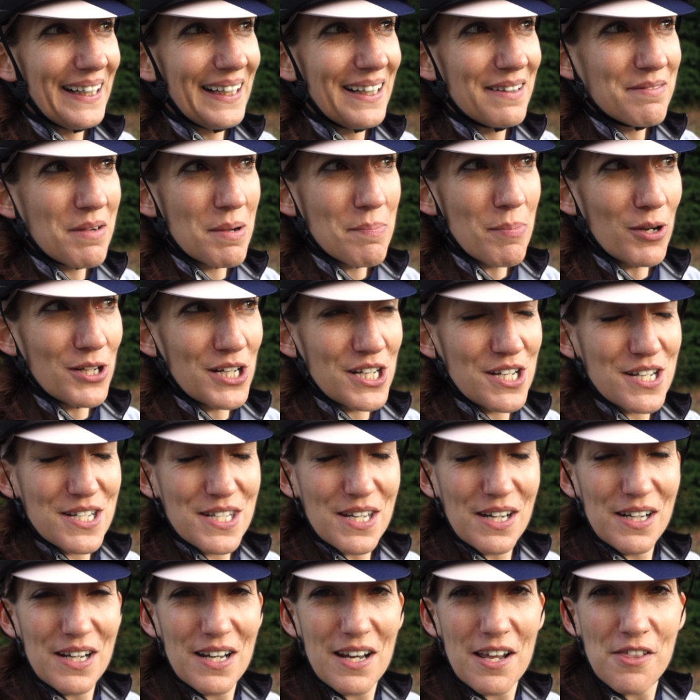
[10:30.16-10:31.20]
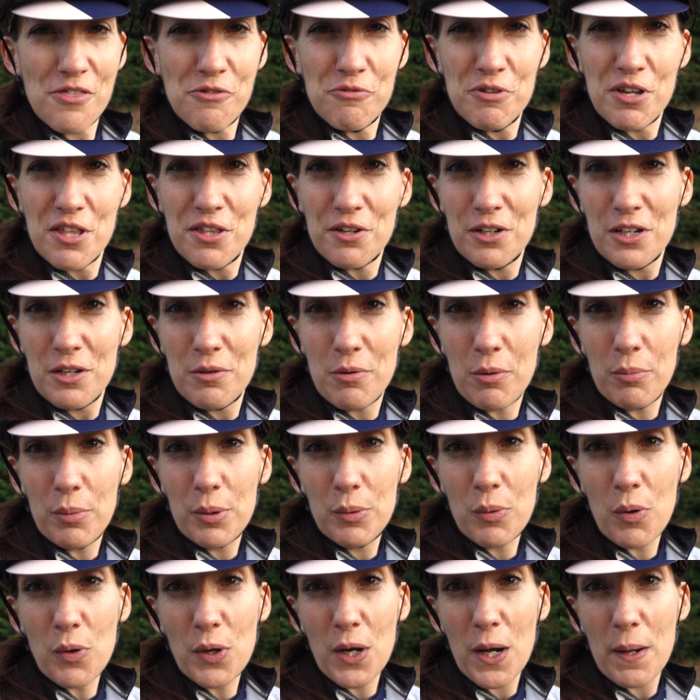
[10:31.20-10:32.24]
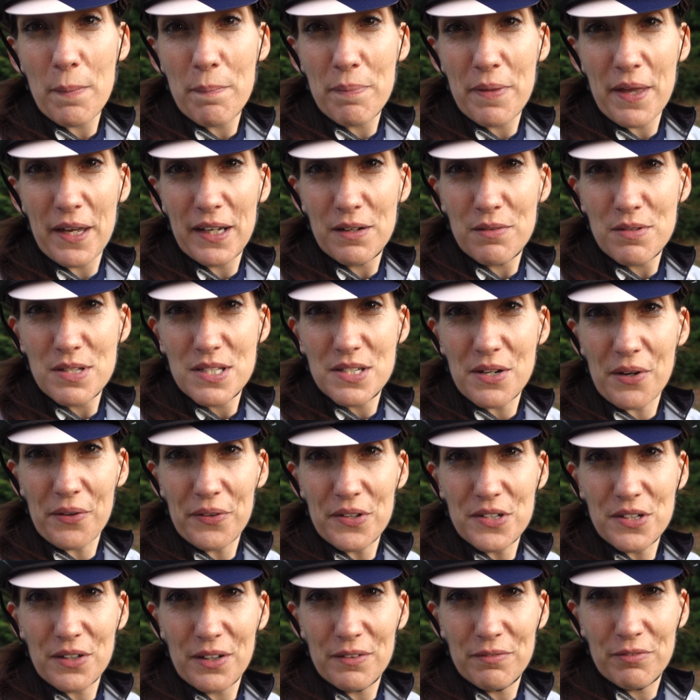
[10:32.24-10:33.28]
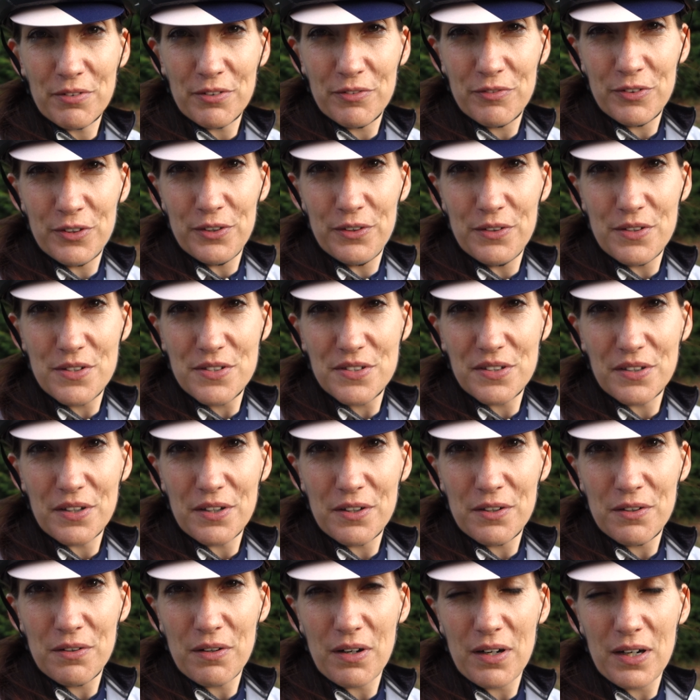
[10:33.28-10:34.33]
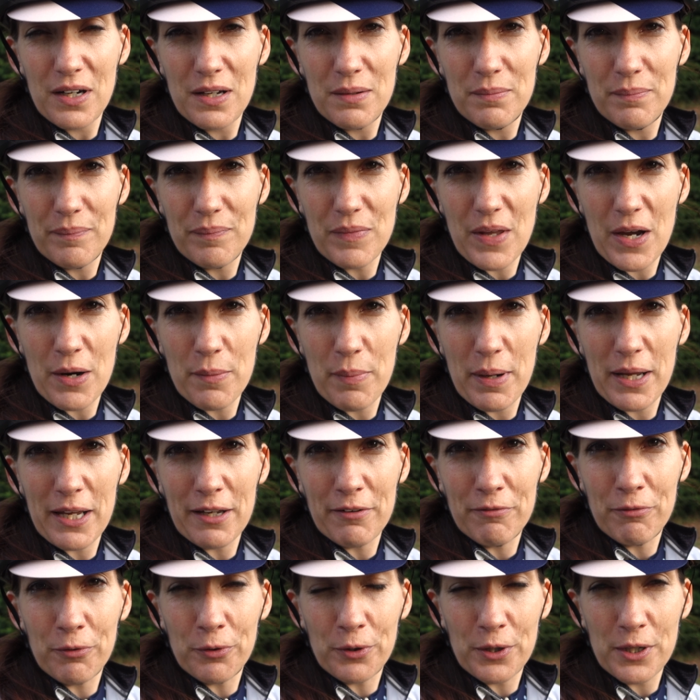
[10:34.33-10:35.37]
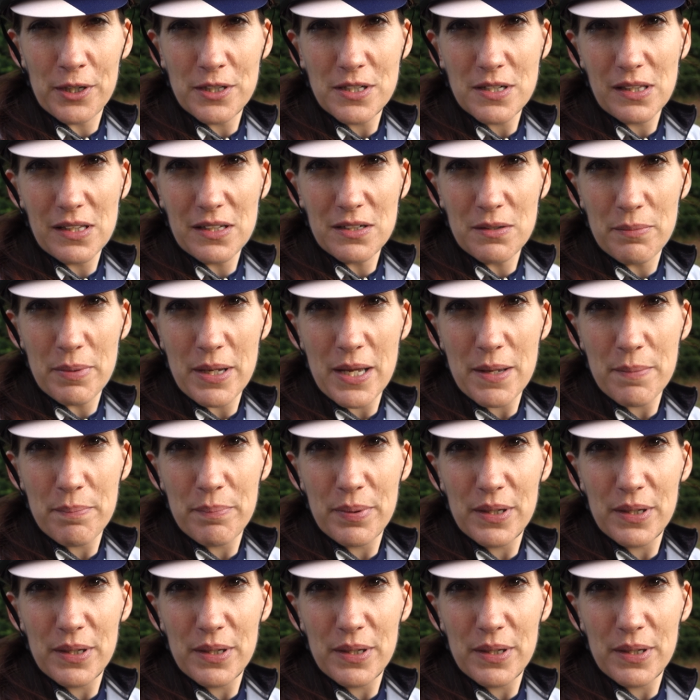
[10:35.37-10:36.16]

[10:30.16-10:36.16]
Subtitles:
My body decided at 3:30 when we woke up that it was not the time for food, so I'm now paying for it a little bit,